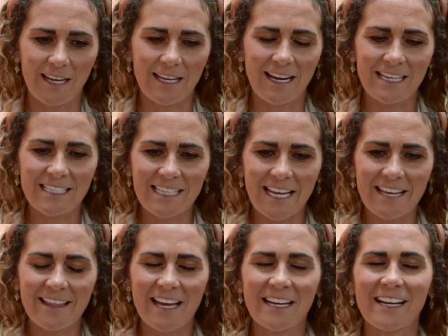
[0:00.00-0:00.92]
And I
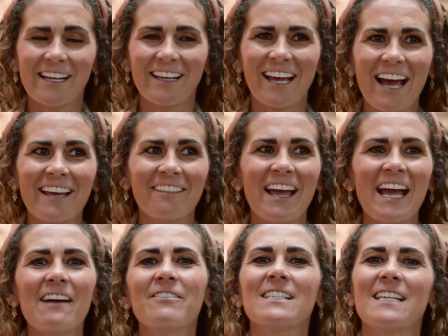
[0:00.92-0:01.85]
say that, and I
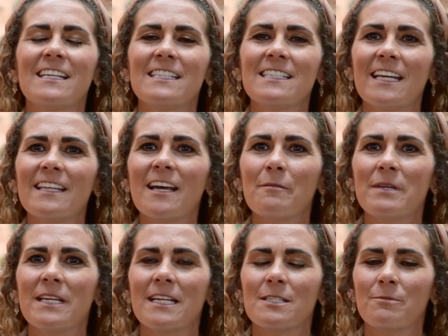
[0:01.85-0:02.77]
laugh as I say that,
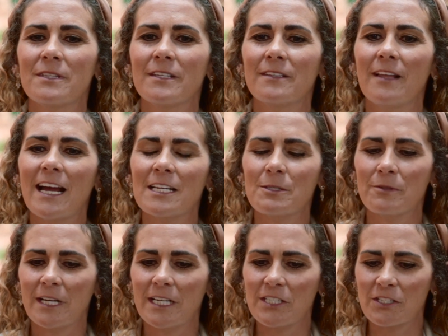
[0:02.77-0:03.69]
because with the last
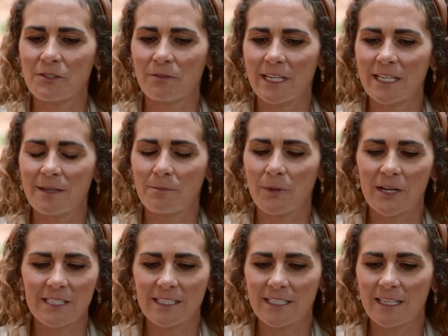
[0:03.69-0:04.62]
one I just ran in
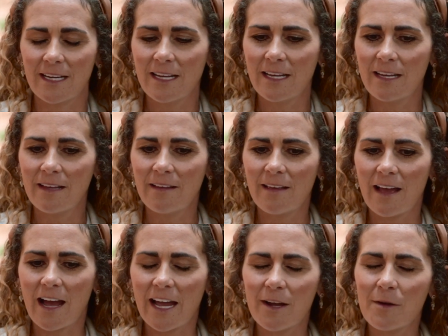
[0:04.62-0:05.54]
Boston,
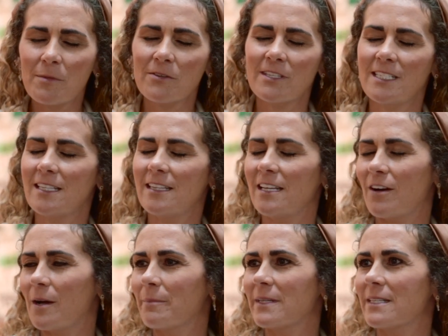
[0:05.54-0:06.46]
I almost did the
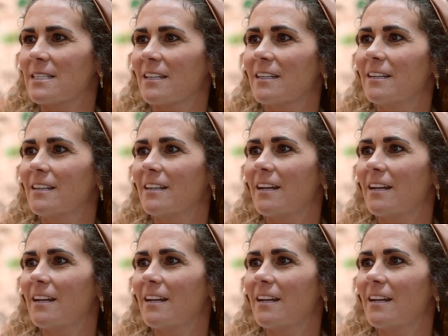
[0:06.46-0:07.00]
opposite.